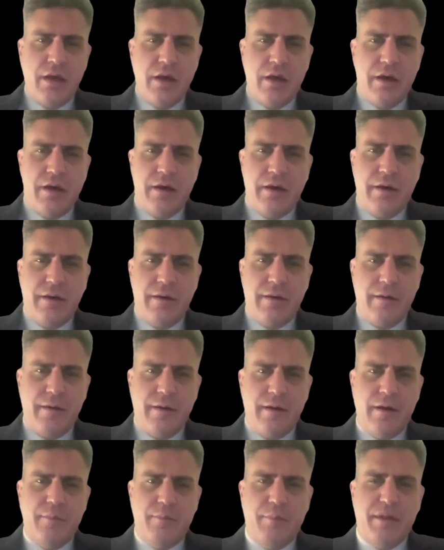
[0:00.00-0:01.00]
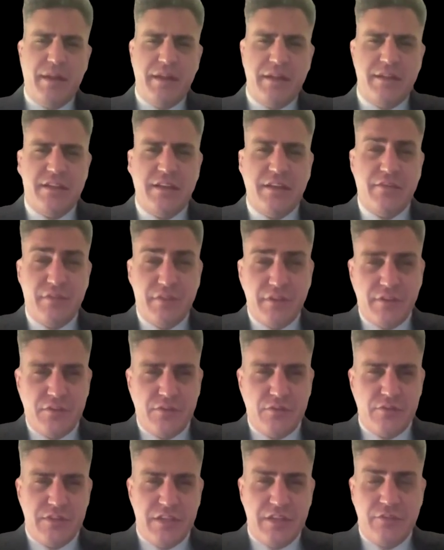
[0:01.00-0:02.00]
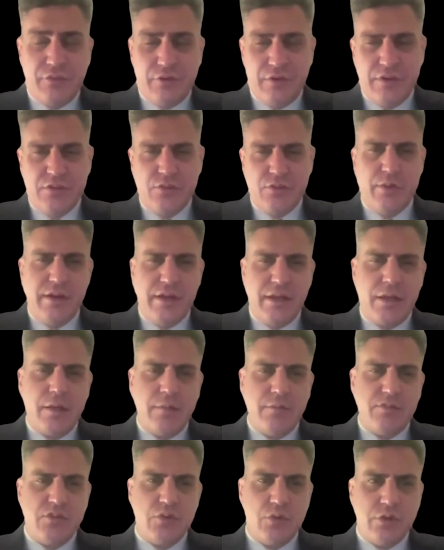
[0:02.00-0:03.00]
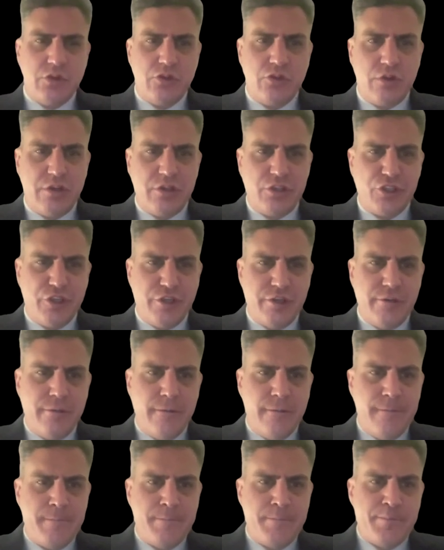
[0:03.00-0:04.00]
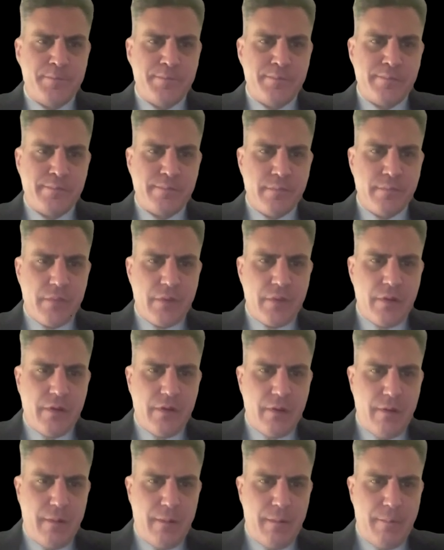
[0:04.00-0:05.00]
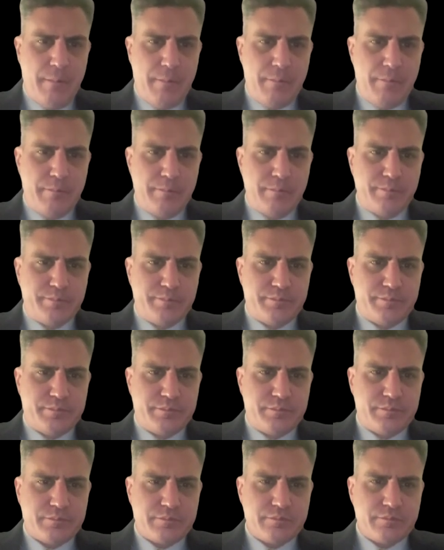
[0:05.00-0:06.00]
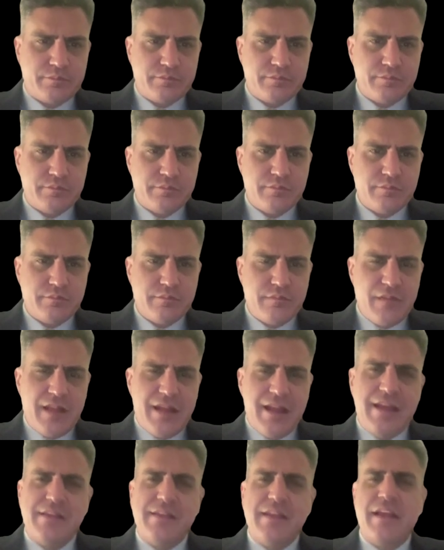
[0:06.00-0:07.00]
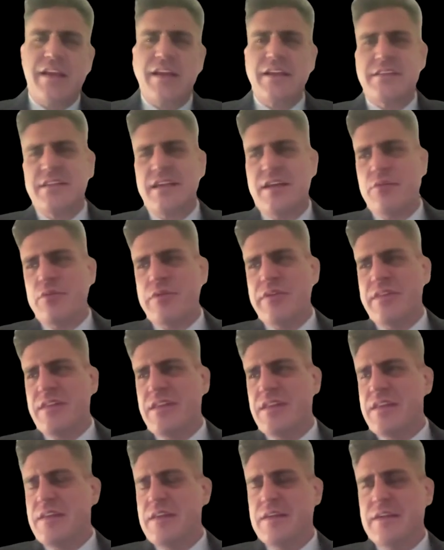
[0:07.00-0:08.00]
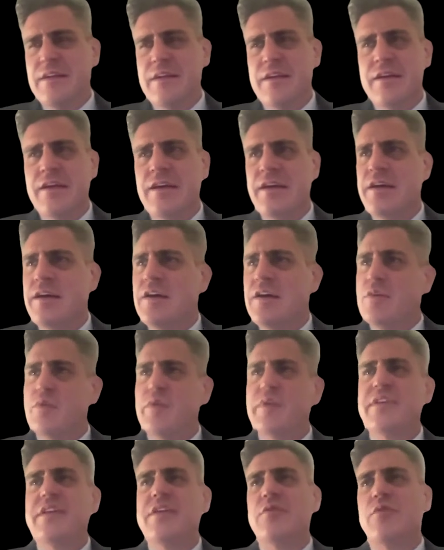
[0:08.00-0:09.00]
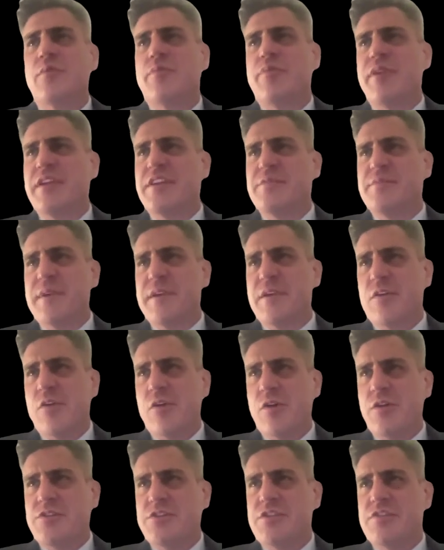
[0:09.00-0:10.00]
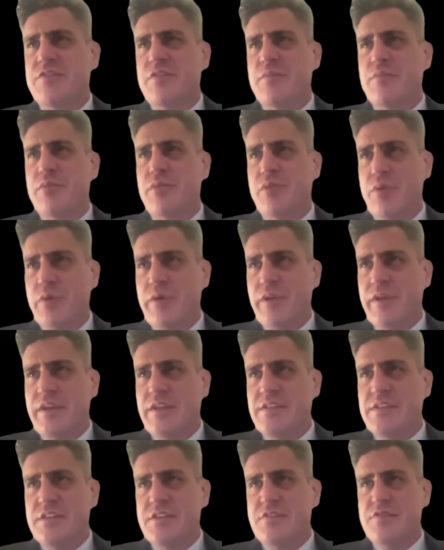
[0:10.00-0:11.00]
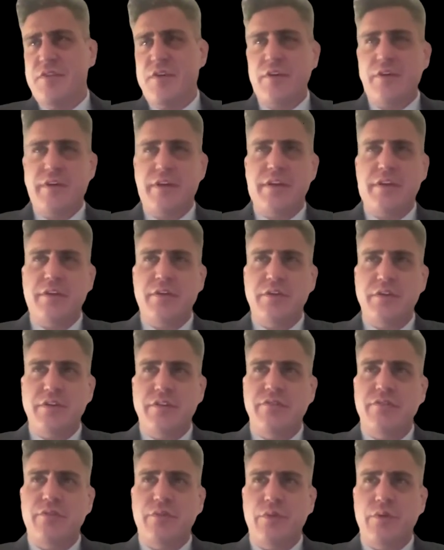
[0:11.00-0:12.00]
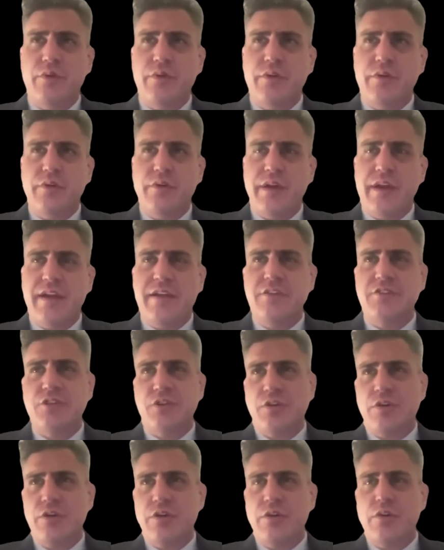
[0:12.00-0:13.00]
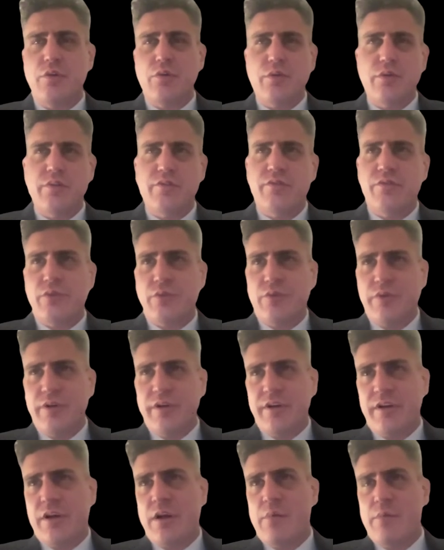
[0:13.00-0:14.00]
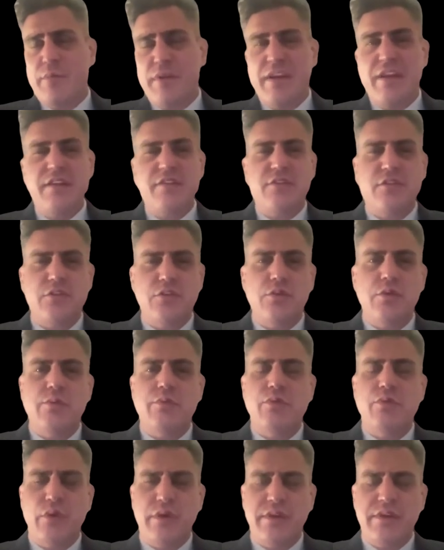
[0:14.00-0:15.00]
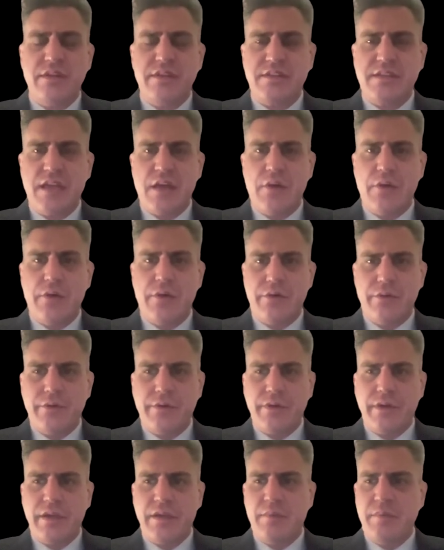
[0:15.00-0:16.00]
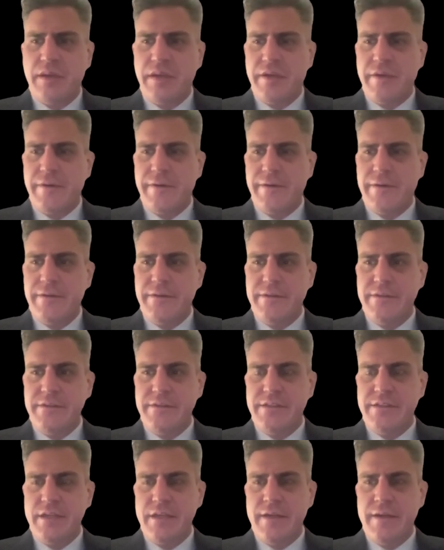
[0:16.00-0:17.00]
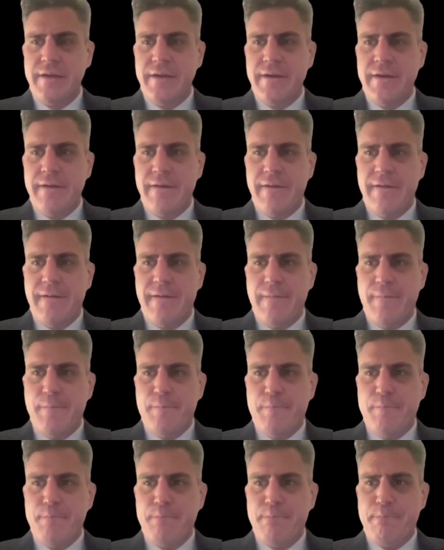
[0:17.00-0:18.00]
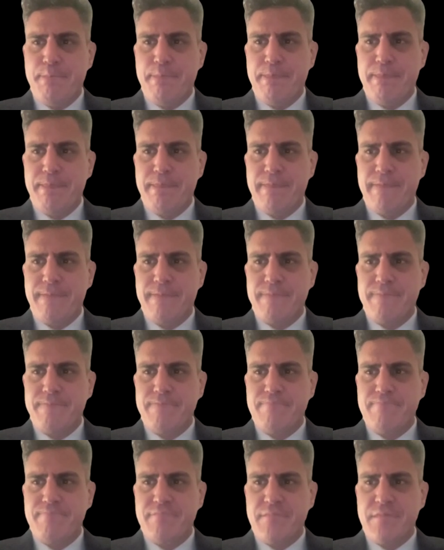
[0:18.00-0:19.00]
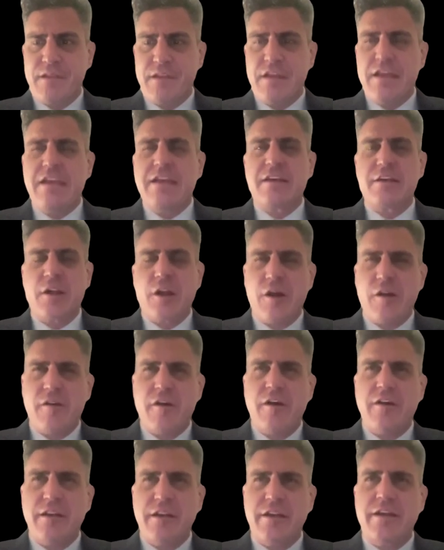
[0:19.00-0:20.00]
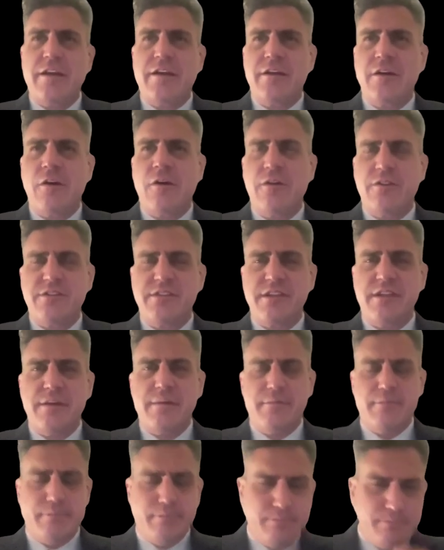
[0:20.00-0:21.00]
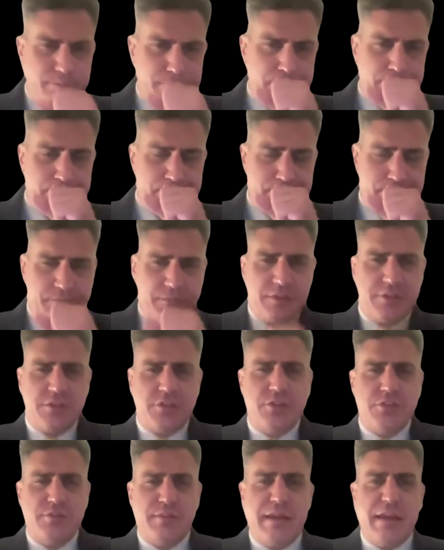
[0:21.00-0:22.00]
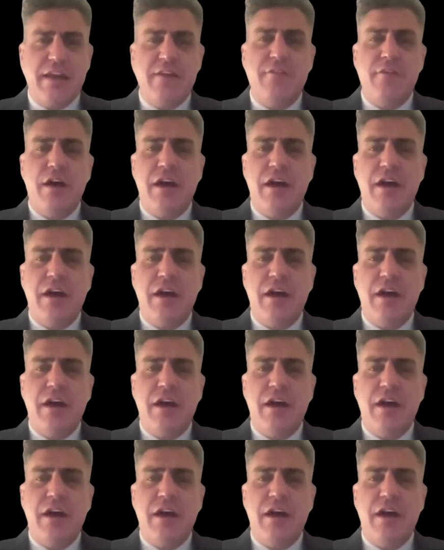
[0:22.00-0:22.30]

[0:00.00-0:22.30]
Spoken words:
a big difference when it comes to attrition. Um, and like I said, with the replacement cost of employees, it's very good for HR or for a company to point this out early because um, it could cost them, excuse me,